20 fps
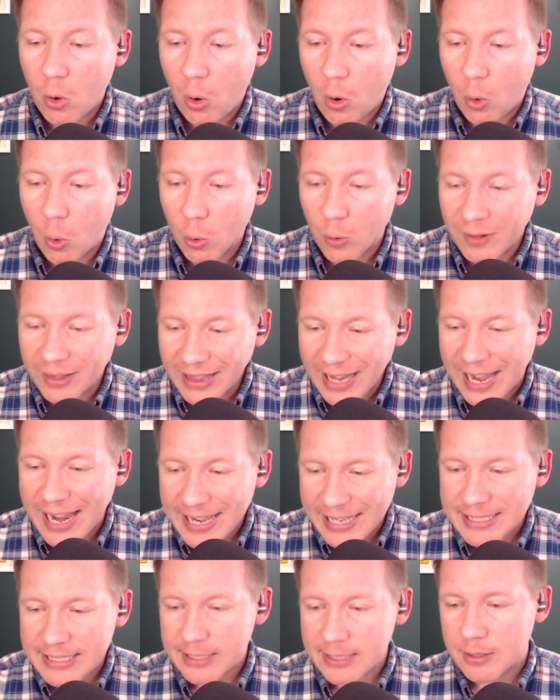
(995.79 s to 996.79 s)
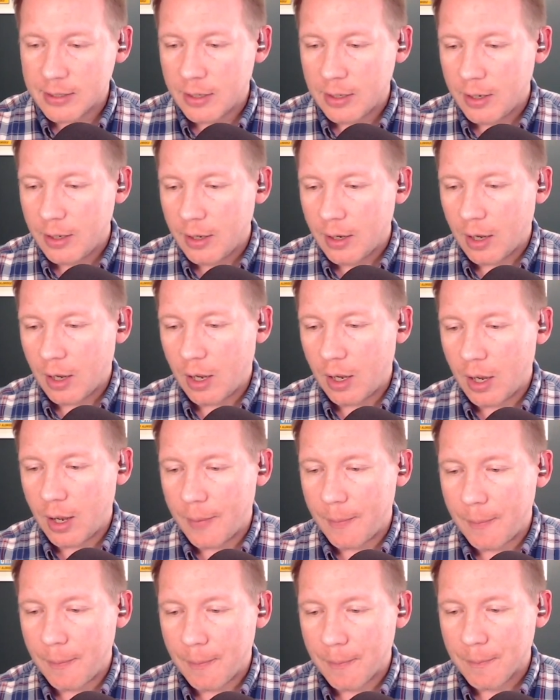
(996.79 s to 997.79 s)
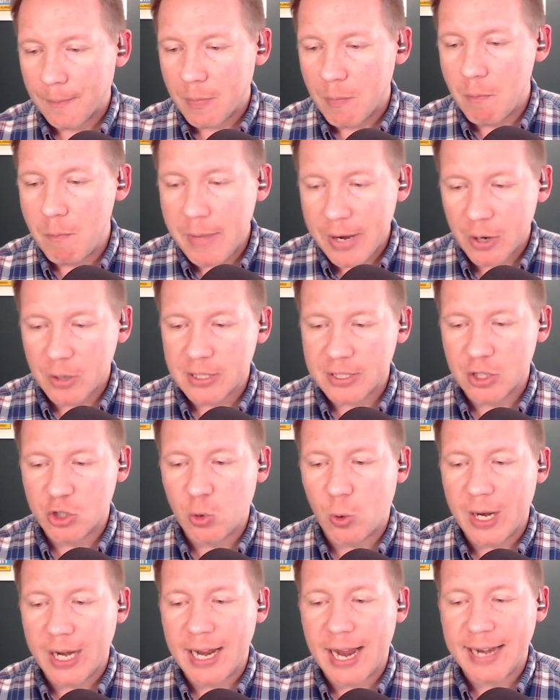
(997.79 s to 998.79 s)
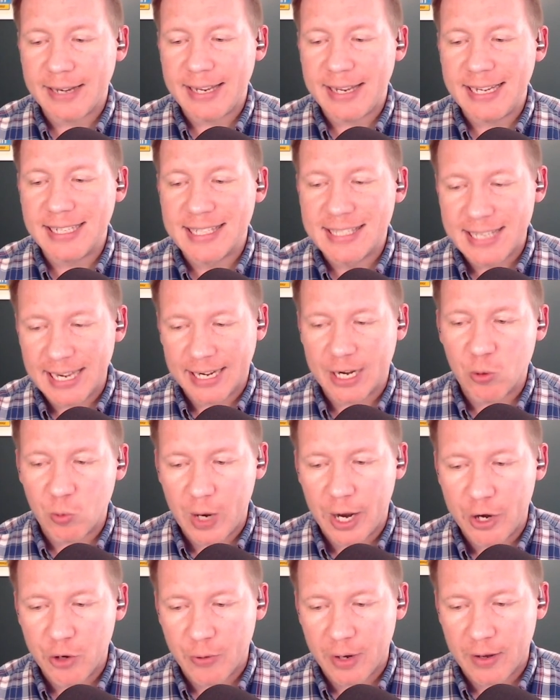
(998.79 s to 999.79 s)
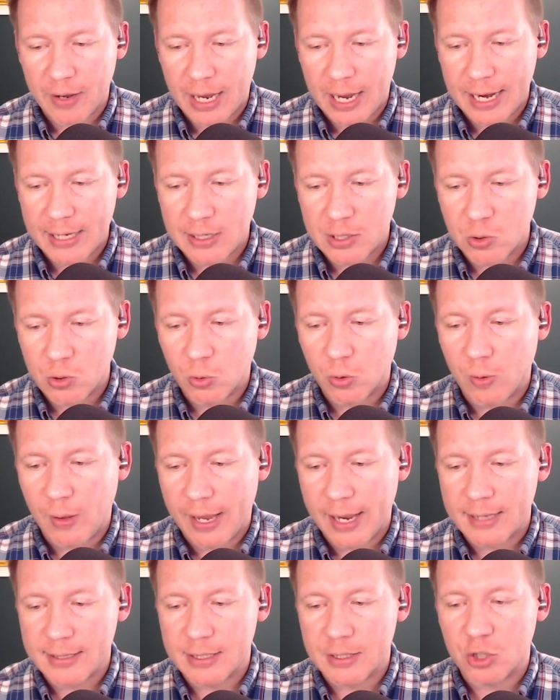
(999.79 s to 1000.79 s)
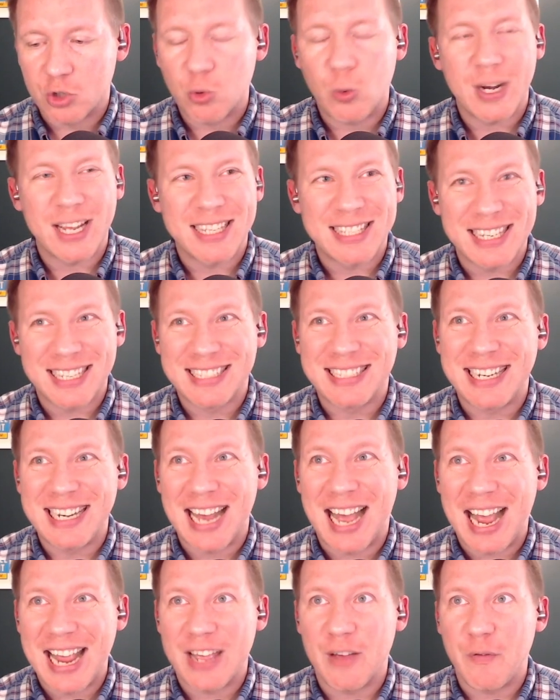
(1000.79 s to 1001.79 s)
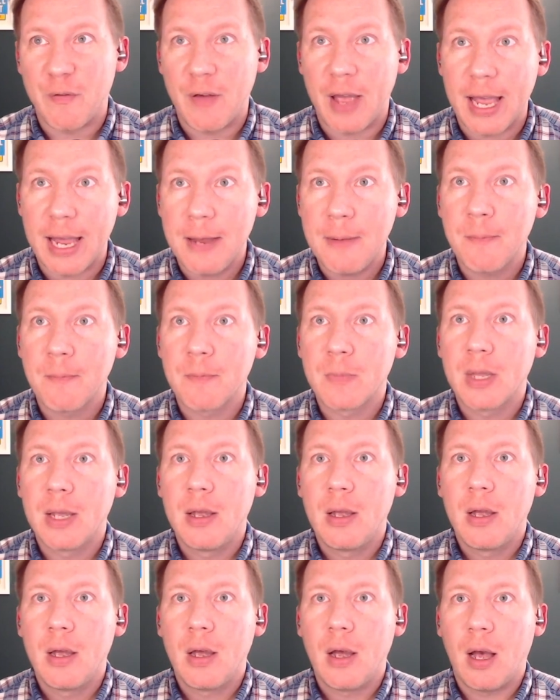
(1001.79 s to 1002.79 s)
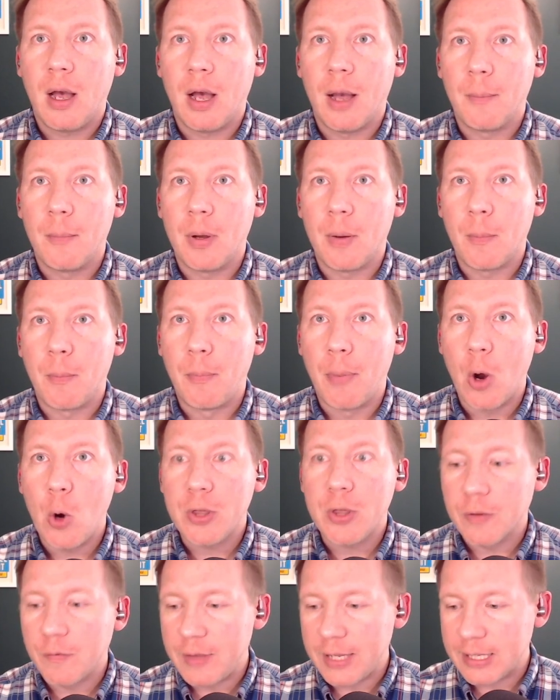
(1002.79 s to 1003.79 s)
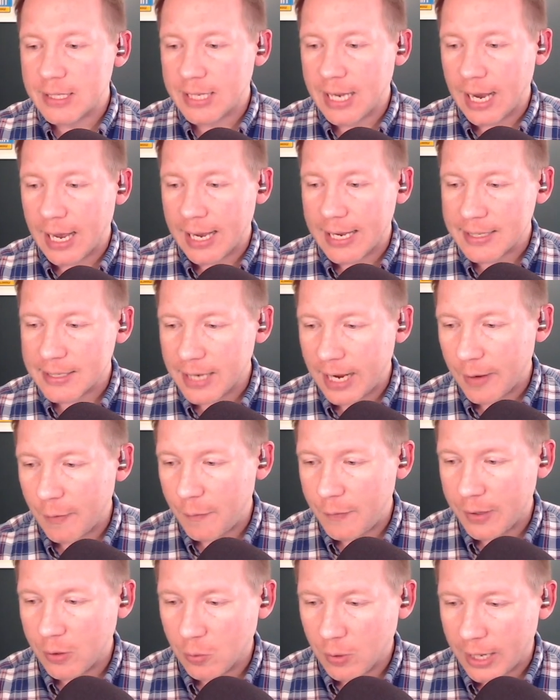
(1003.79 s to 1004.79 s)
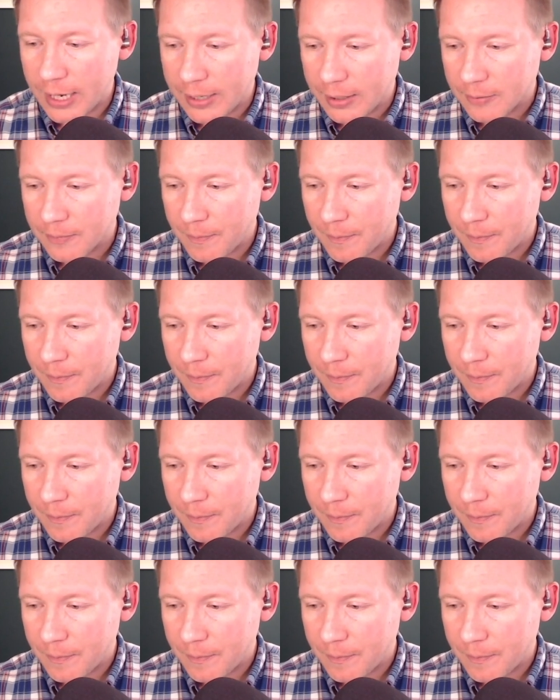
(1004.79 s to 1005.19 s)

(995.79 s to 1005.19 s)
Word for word: Ornelas. Mears is a 2019 second rounder out of high school. Ornelas is a 2016 IFA. But both of these guys, I feel like,